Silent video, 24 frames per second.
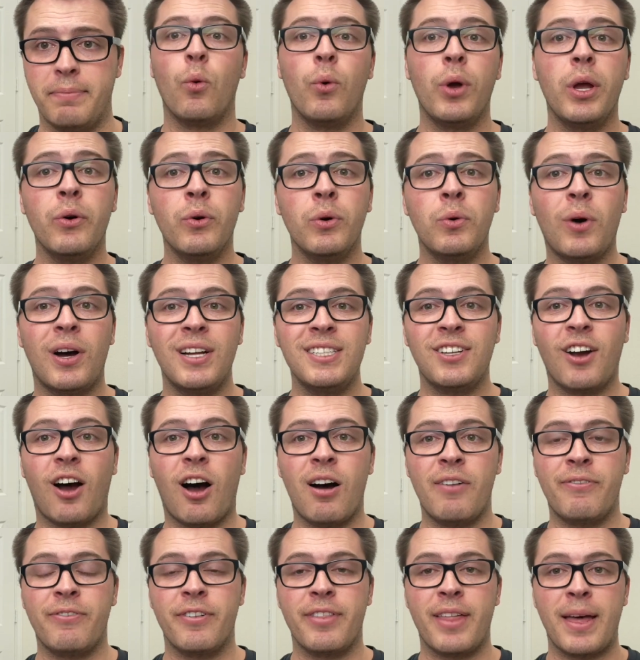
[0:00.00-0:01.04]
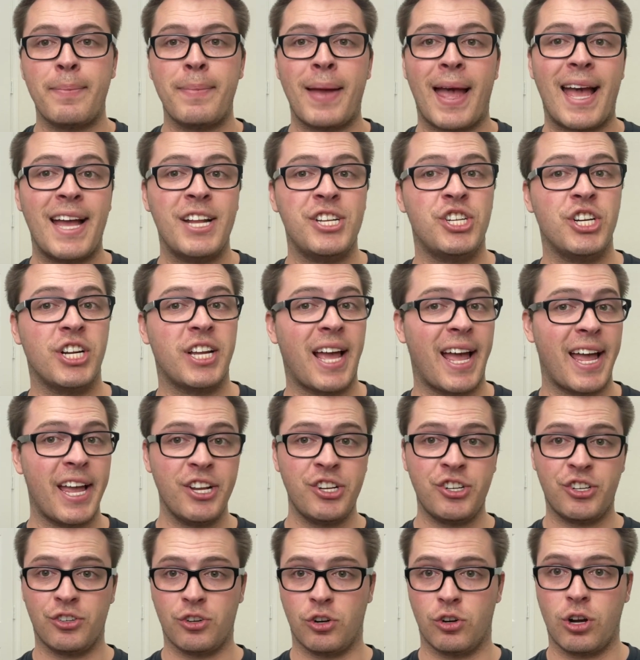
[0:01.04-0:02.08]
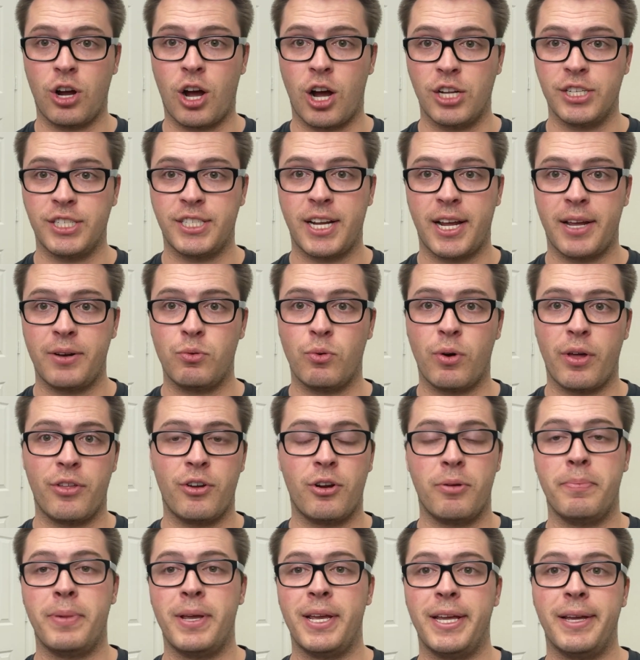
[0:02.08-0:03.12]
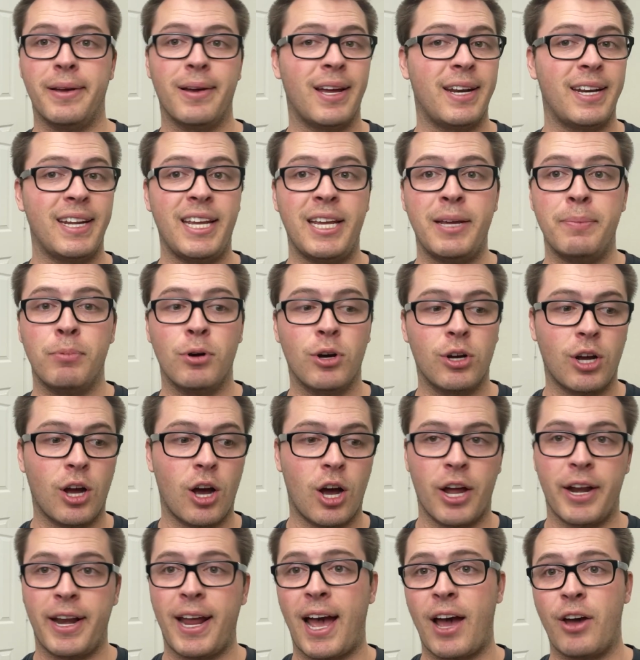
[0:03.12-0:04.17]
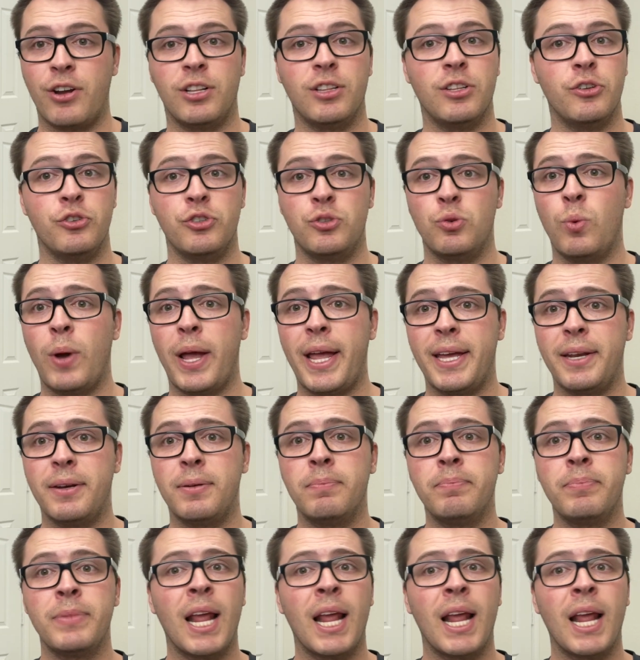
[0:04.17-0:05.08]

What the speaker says: We would want to offer them educational content, whether it be an ebook on how to lose weight,